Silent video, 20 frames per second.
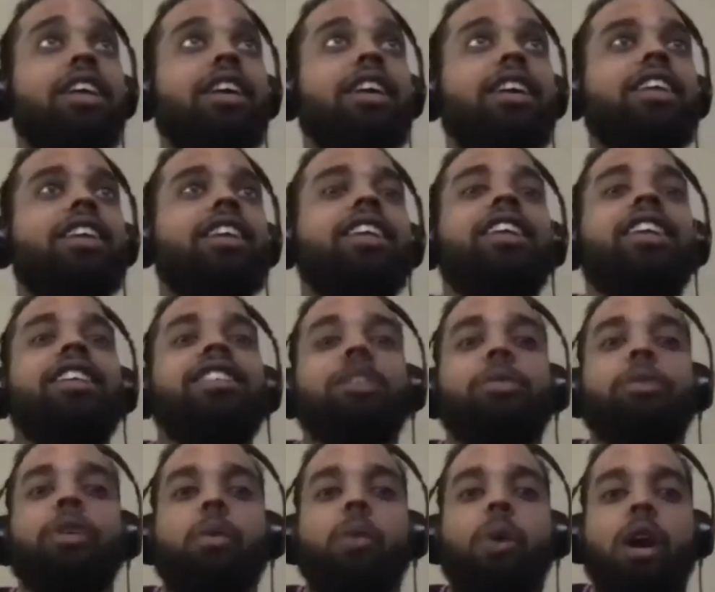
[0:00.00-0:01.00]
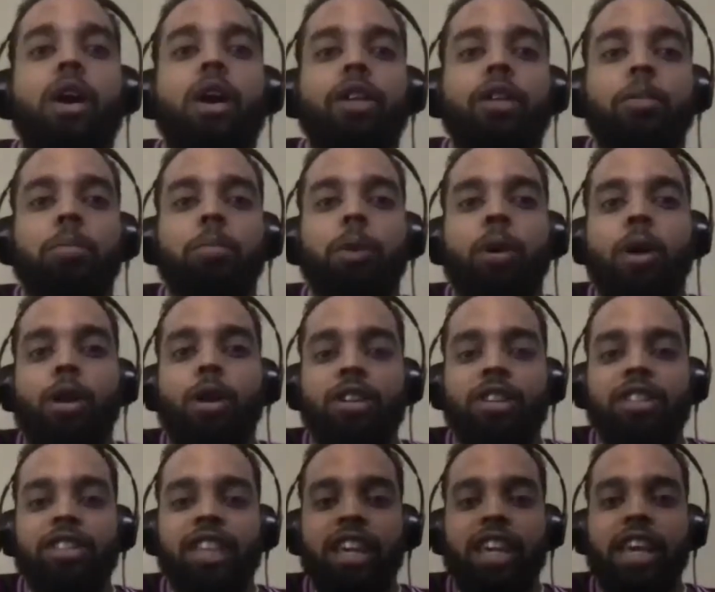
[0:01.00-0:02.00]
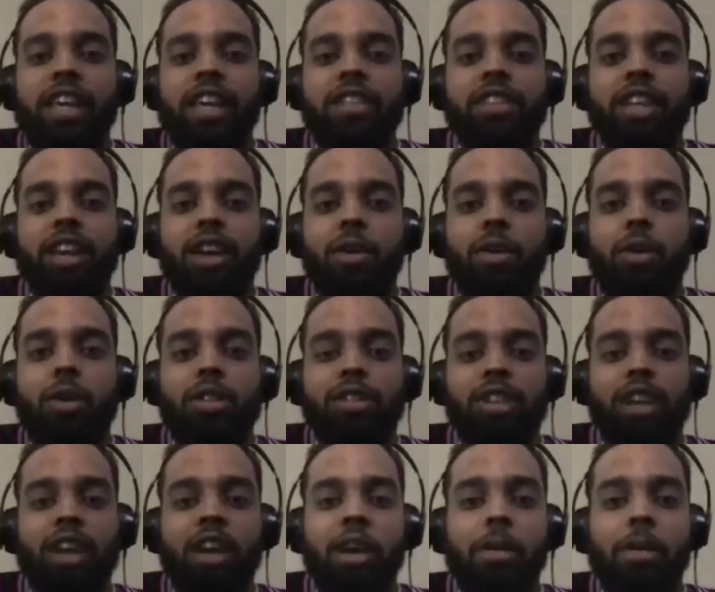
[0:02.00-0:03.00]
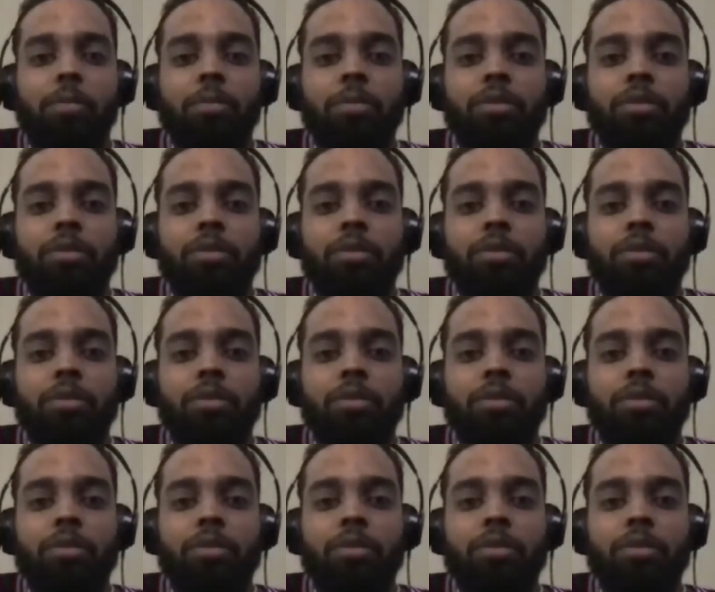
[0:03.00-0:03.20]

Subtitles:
He doesn't require the ball in his hands at all time.